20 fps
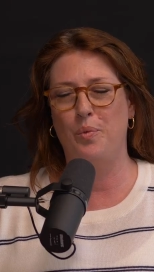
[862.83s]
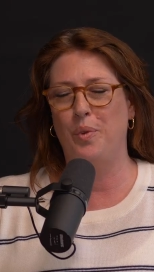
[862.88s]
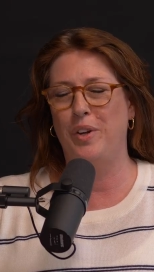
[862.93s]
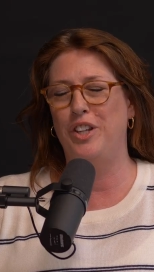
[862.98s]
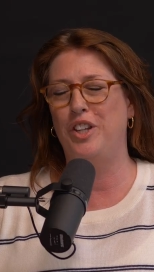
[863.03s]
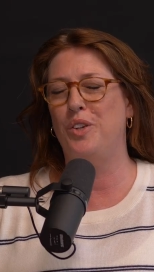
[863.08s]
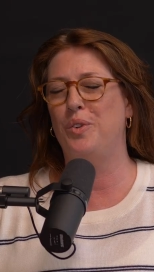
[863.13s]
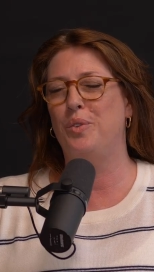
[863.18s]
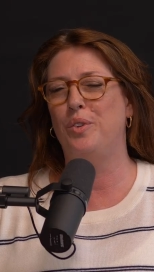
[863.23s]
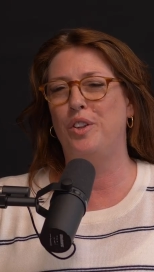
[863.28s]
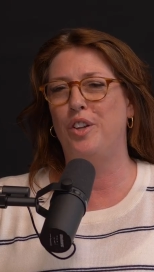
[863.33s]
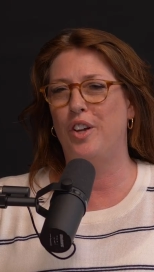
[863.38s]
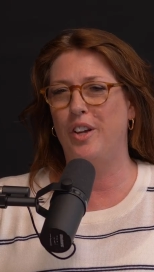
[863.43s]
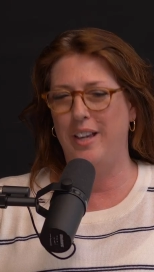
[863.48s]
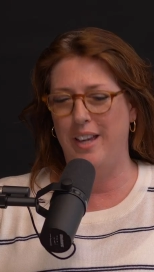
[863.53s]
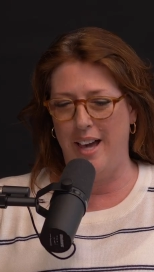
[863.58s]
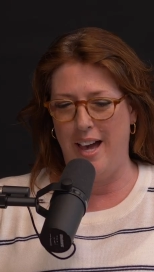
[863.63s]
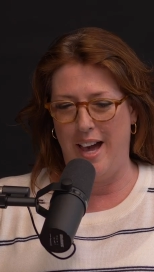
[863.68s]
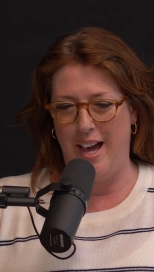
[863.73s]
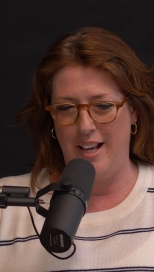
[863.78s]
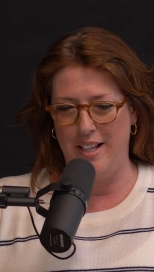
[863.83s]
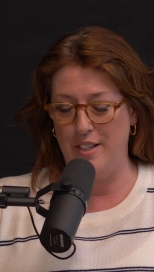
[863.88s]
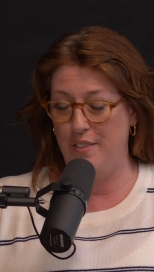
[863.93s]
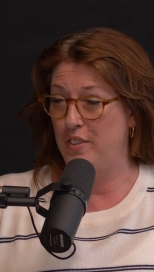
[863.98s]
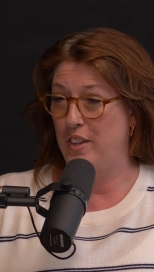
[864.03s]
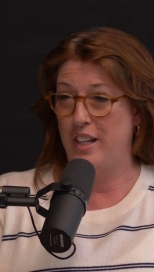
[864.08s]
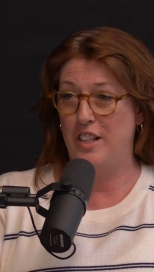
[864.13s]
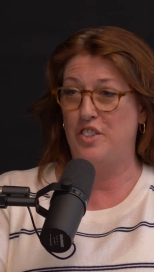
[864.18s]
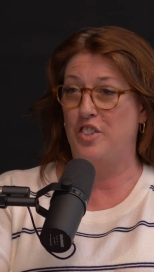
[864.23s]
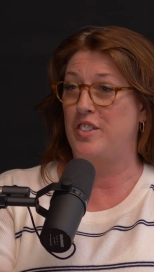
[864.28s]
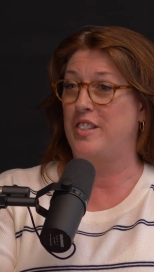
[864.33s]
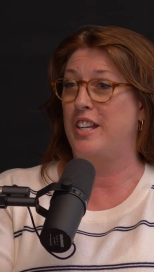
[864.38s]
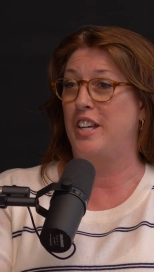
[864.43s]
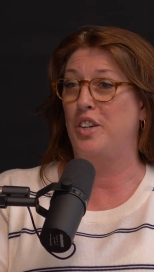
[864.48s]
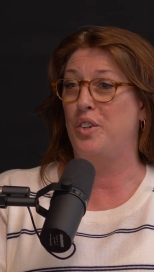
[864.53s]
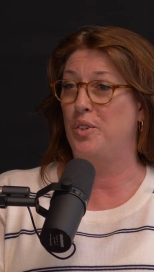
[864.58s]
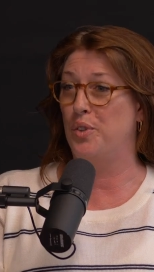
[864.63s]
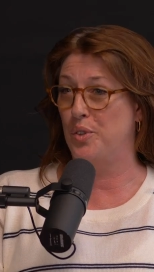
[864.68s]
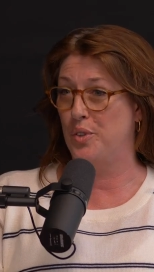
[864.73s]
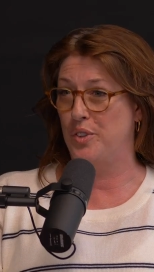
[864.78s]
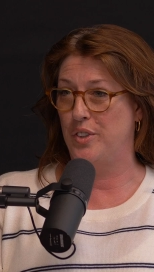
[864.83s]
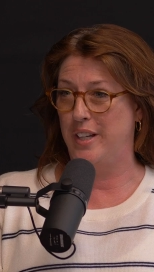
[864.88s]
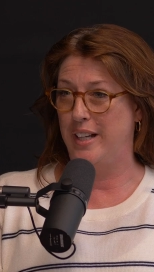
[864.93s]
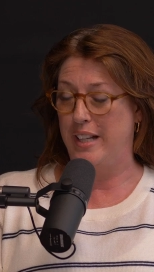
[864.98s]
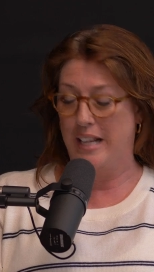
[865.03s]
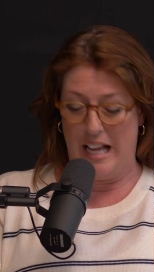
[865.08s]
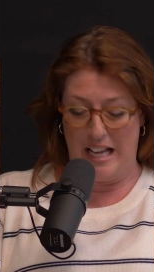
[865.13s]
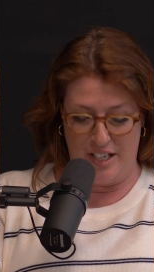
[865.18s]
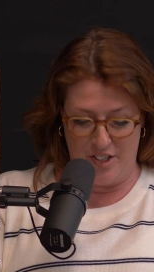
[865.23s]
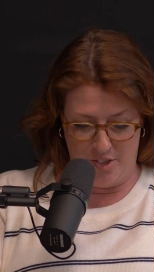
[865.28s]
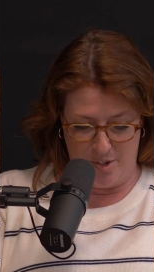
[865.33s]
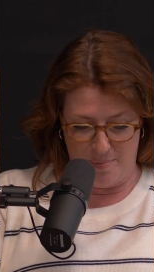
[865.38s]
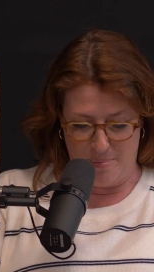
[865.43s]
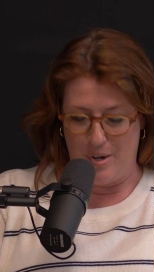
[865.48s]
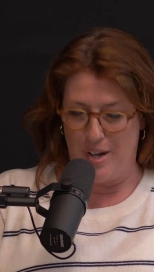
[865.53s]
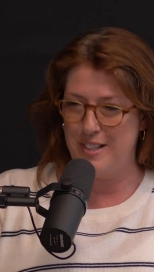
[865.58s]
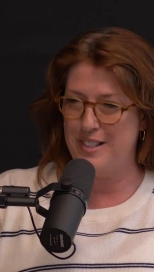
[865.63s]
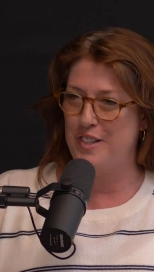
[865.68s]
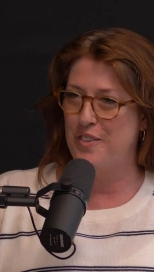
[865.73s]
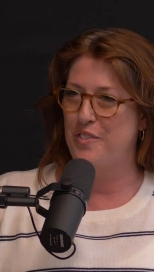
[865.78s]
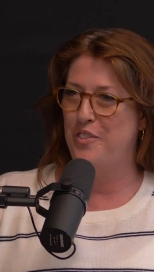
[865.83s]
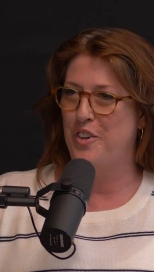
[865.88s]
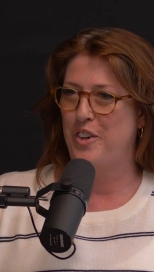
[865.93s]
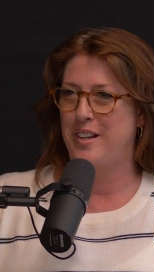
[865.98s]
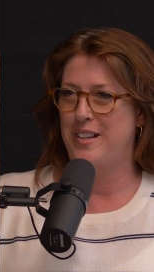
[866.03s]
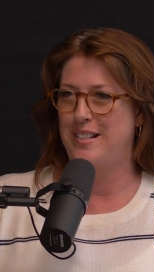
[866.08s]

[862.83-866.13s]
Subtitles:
when you look at, if let's just say you Googled it, and I actually brought some for